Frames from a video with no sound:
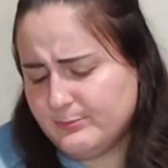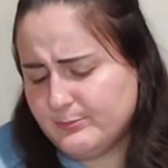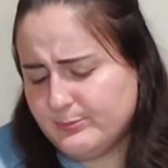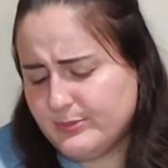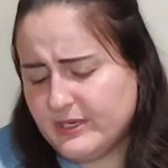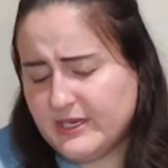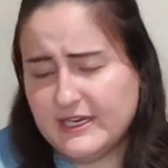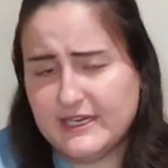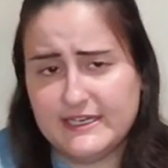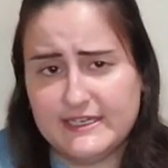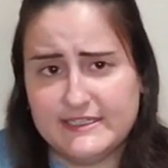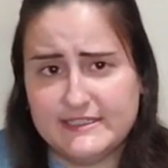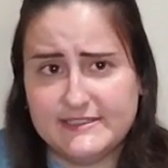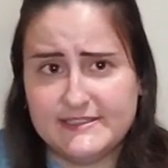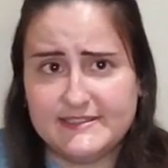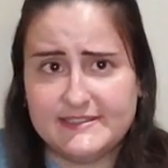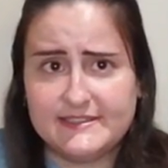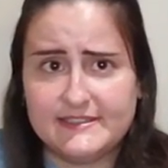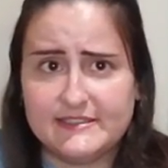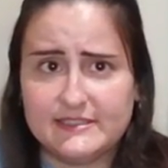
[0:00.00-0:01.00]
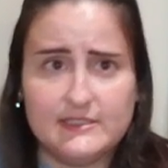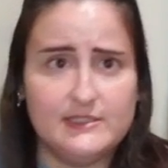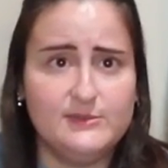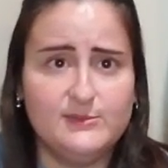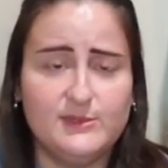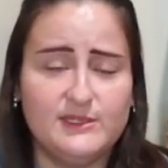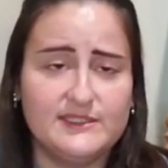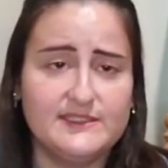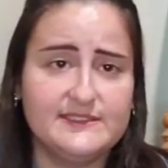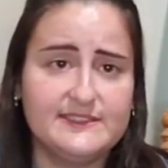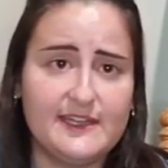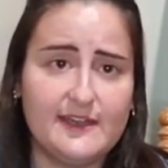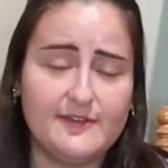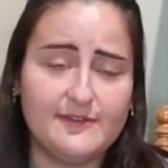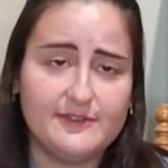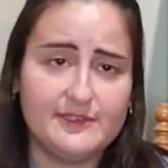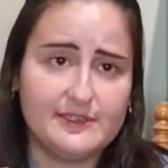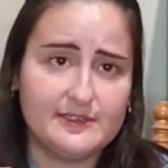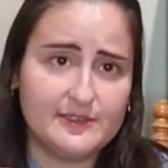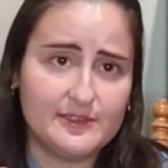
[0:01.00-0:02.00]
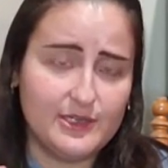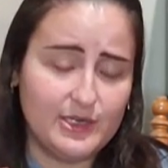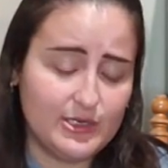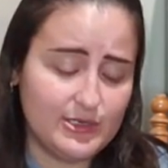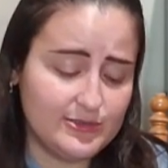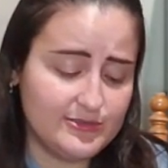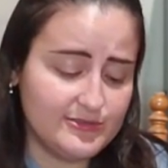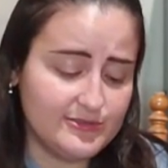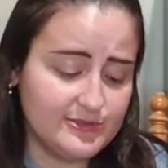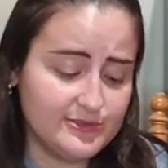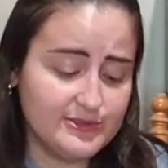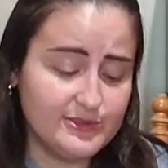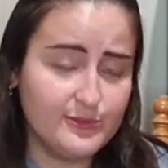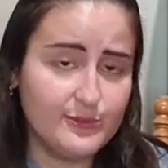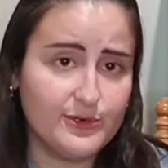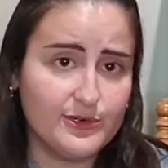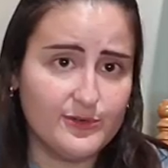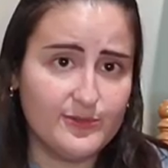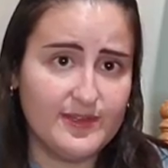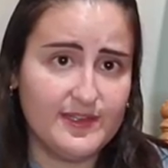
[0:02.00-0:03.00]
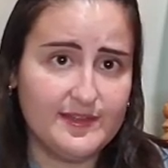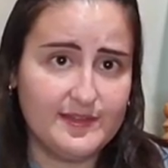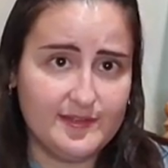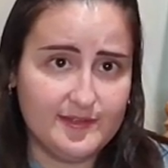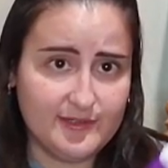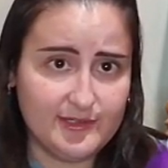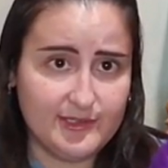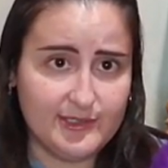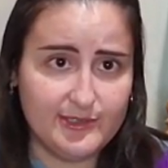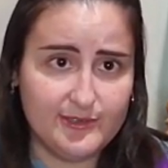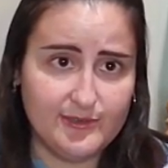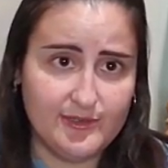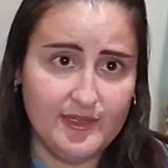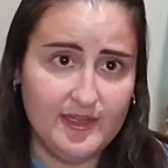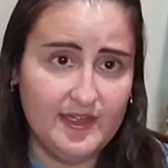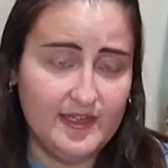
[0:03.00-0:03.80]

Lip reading: but it was definitely harder to work with. So,